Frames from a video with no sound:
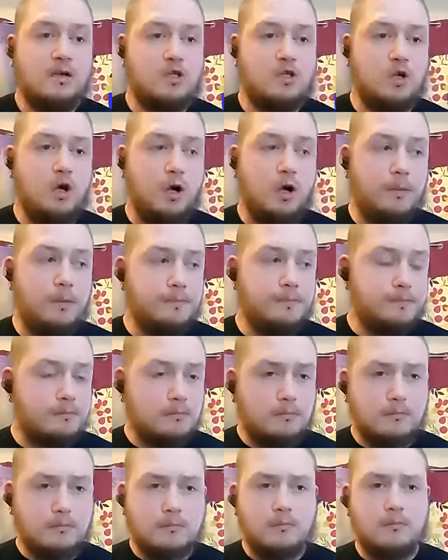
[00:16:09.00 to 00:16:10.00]
So
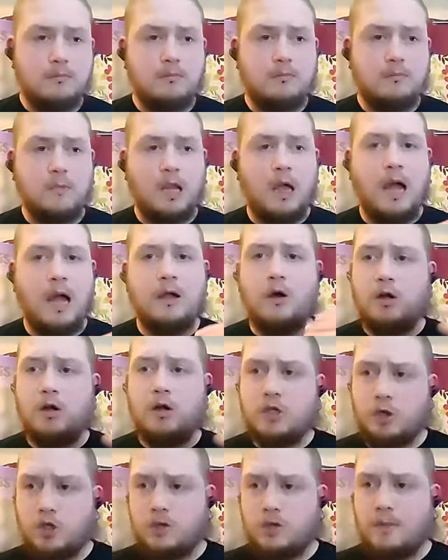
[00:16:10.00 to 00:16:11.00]
I got
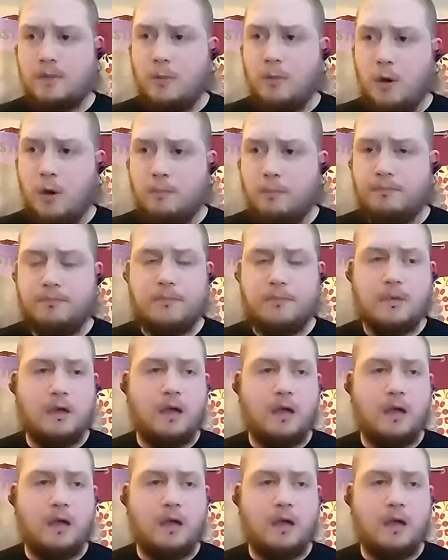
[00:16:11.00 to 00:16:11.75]
in touch with my mum